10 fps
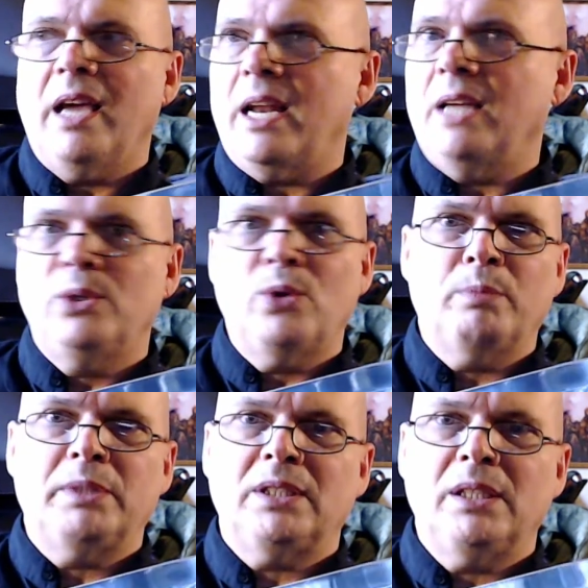and I do
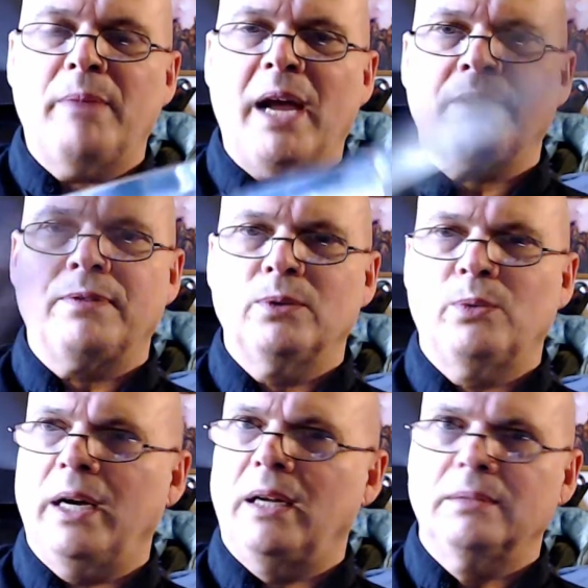hope to see you back for,
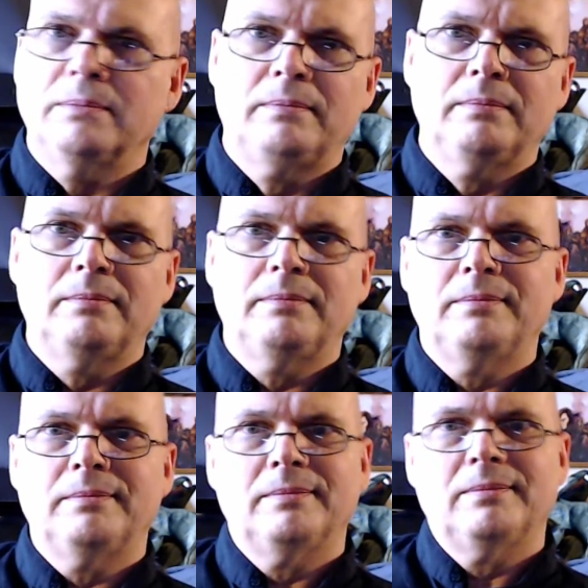well,
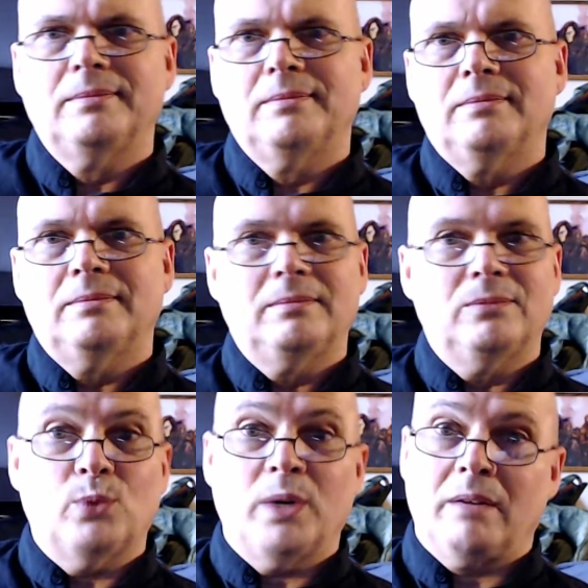
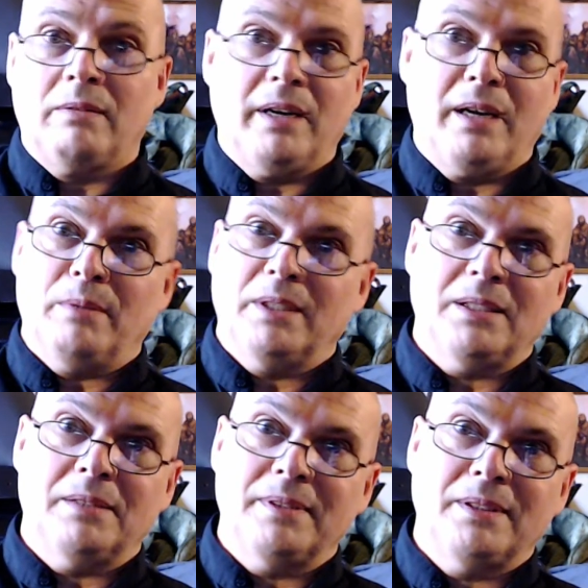whatever I get
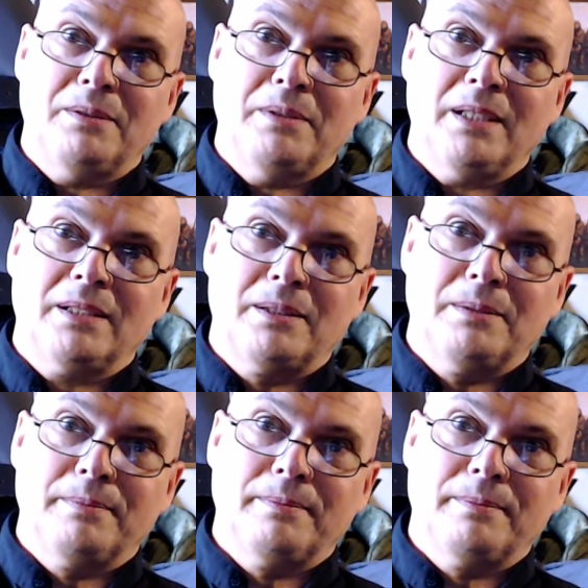myself into next.